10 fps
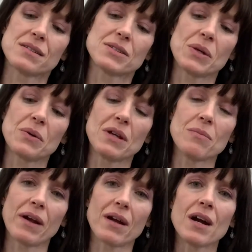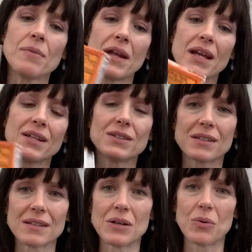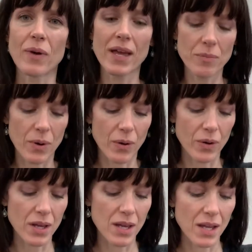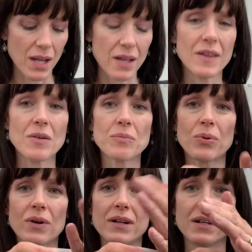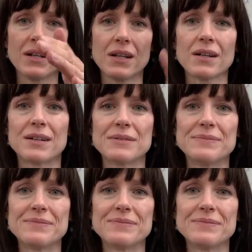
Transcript: sodium bicarbonate into the little weigh boat and then pour it in here.